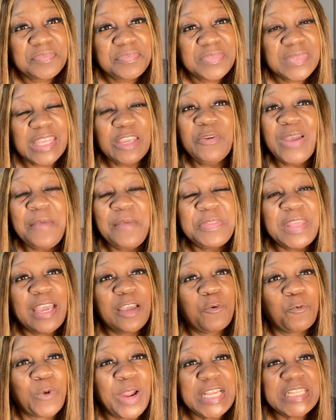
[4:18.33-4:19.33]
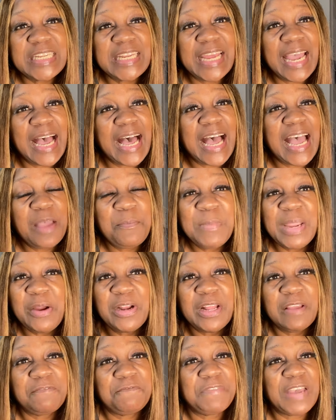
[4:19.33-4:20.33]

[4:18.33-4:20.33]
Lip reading: You have that grace and that unmerited